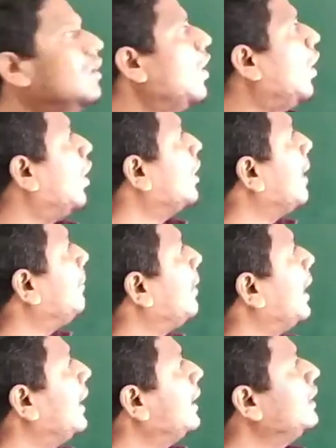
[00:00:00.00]
on
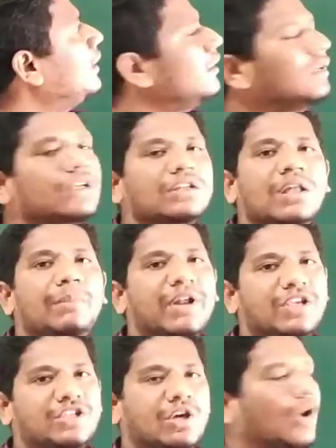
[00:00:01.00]
applying the
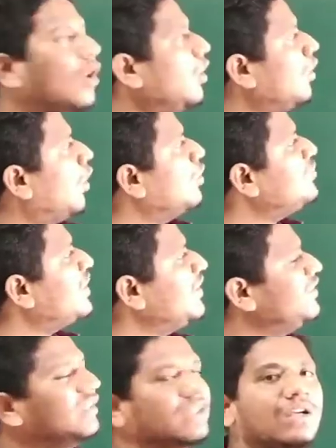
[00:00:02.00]
pressure or on
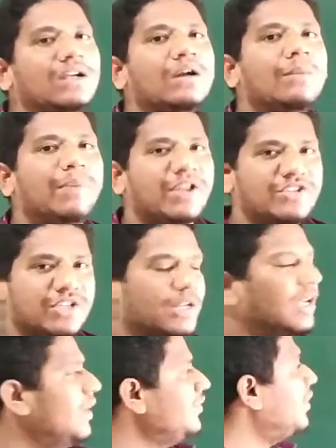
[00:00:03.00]
changing the pressure? Just